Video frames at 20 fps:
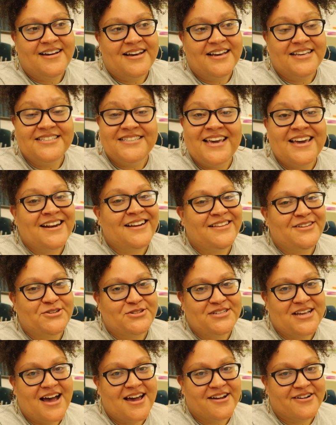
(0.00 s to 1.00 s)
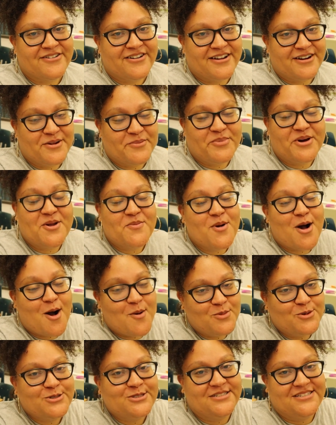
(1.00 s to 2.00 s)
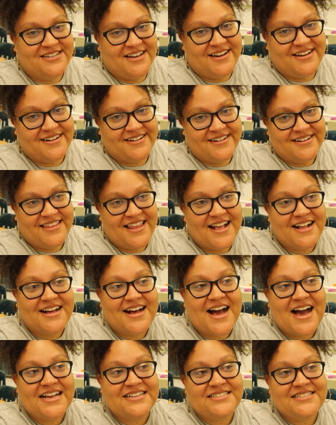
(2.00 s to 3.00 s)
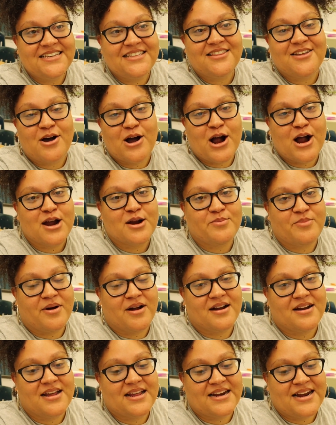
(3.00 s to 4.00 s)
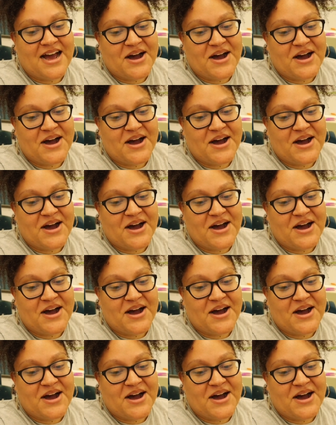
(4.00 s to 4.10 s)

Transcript: it's getting a little tiring, but I'm almost done. Like, I did the hard part, and